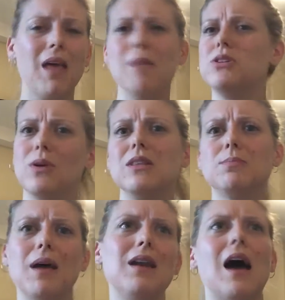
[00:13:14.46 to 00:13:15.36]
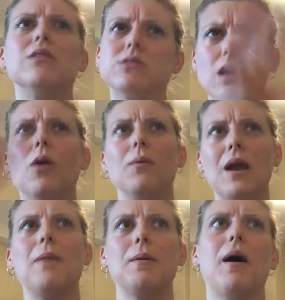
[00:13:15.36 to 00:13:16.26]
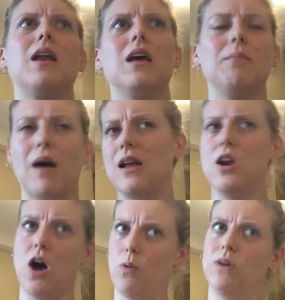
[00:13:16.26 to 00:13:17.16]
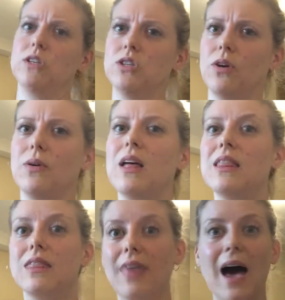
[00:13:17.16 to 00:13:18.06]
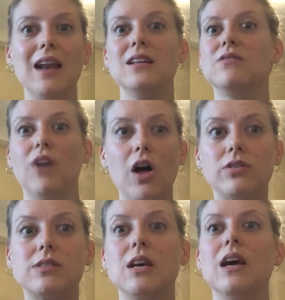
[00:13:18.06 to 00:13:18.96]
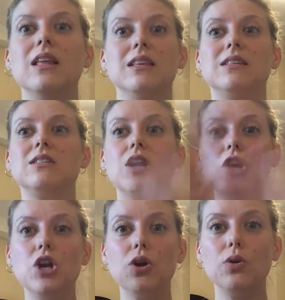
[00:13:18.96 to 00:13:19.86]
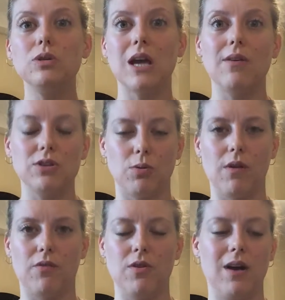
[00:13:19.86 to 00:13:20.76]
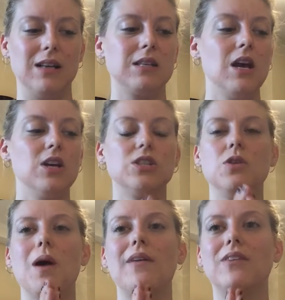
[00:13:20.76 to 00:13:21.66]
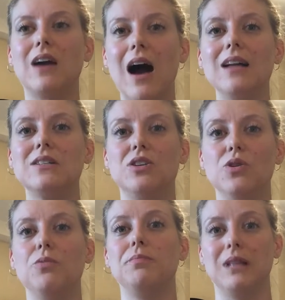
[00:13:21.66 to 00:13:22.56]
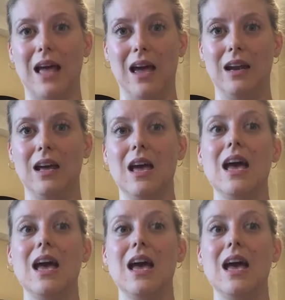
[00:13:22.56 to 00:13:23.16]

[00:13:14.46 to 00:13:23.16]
I'm doing this plan now, so now my body and mind know what to do. That is false. This is a new territory for you guys, so you have got to plan.